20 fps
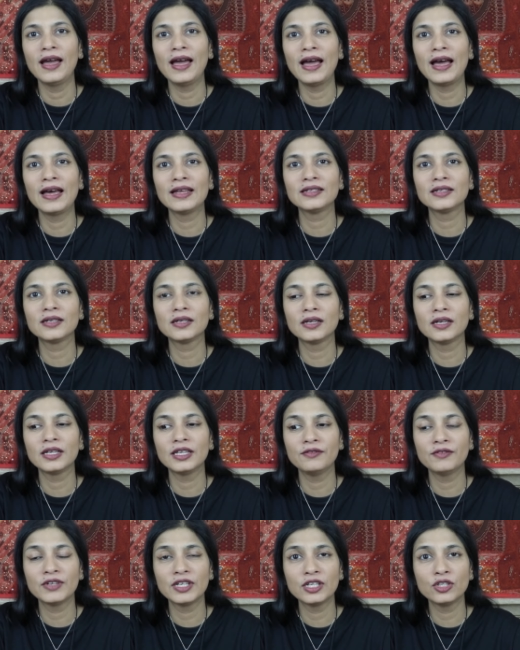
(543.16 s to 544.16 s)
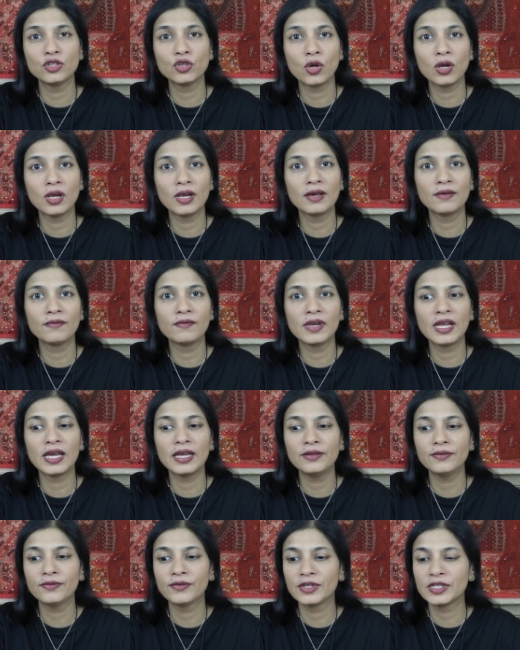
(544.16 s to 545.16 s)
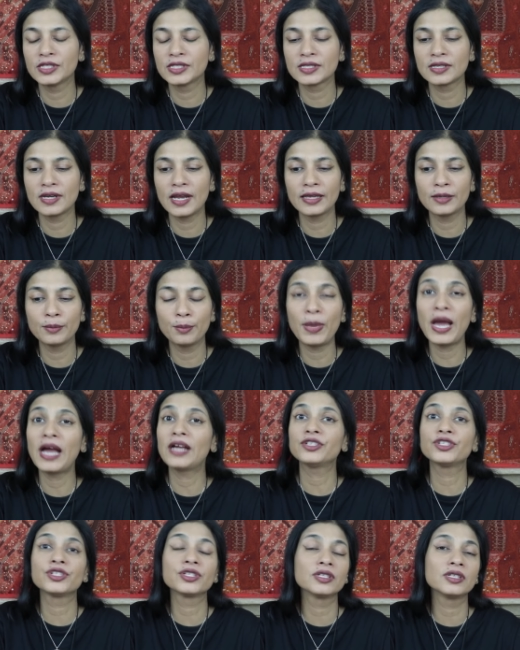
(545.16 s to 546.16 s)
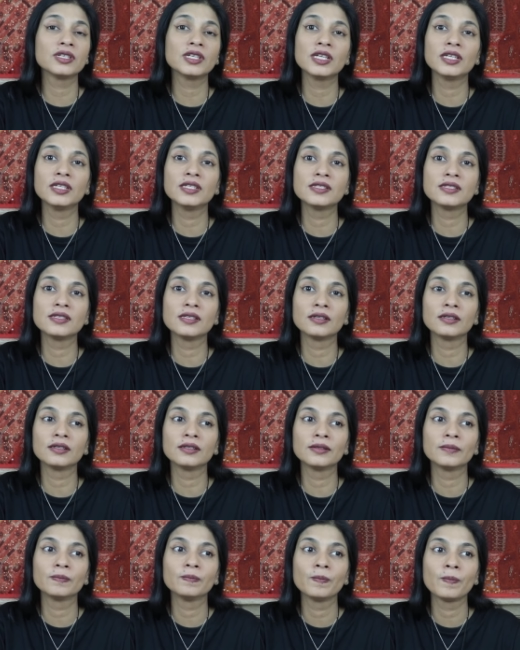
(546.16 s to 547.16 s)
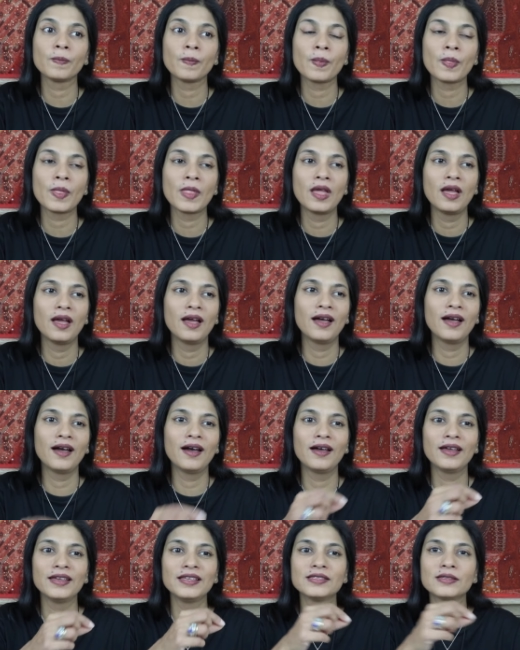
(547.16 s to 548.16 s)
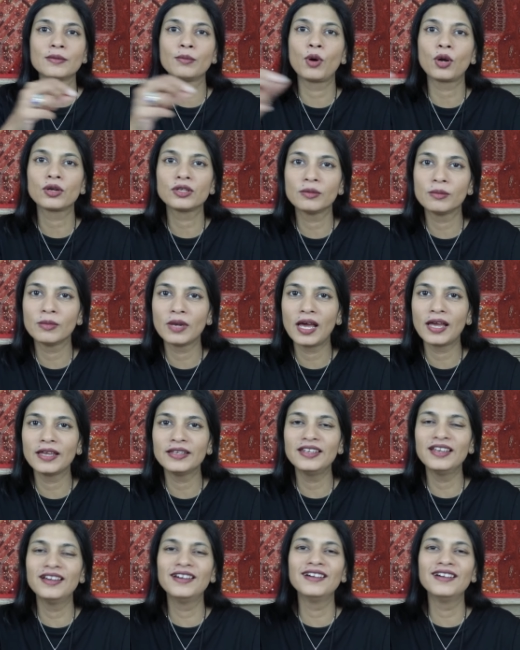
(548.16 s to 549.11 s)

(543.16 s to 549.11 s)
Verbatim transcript: and uh, even in your love life it's like passion is the uh, is the bottom line